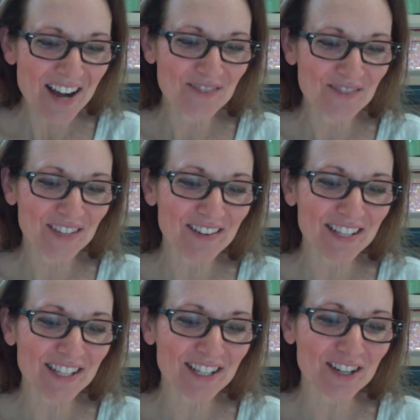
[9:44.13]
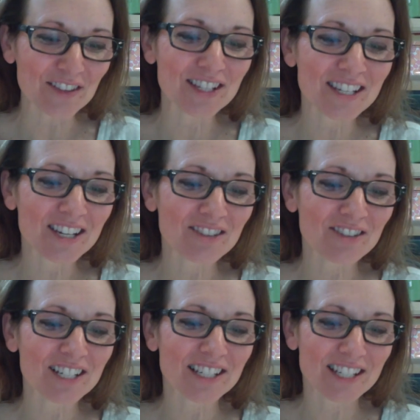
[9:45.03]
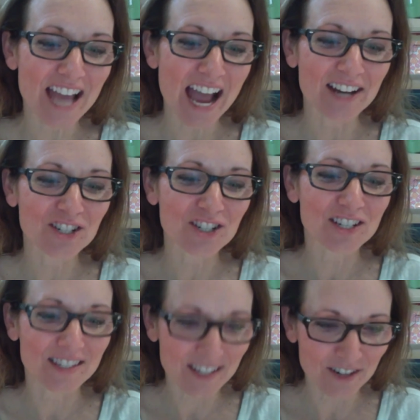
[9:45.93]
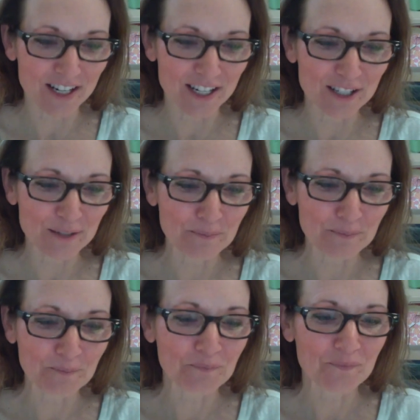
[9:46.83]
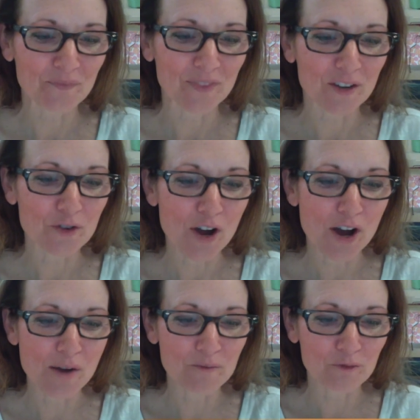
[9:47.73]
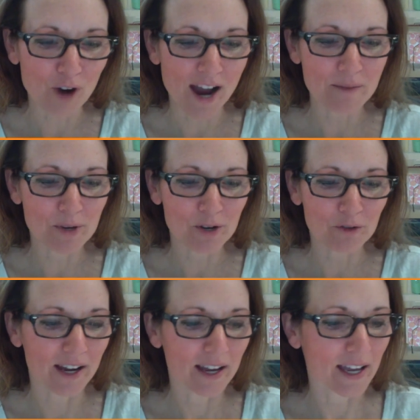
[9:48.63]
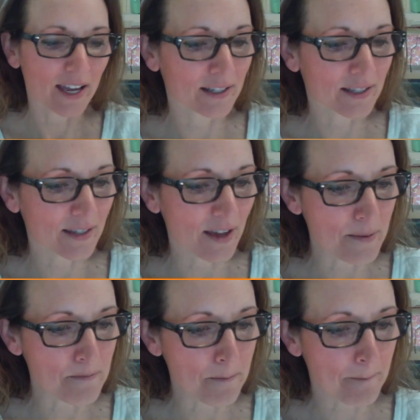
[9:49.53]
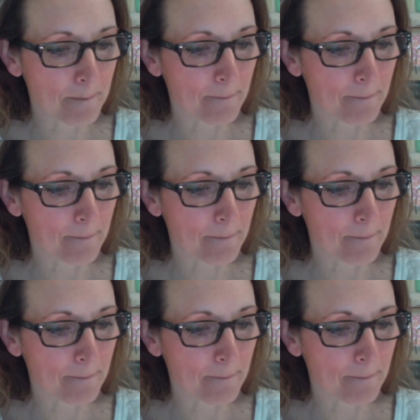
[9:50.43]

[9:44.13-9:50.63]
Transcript: um, but anyway, this is called the Secret Stash series, um, Rye Birria, and it's um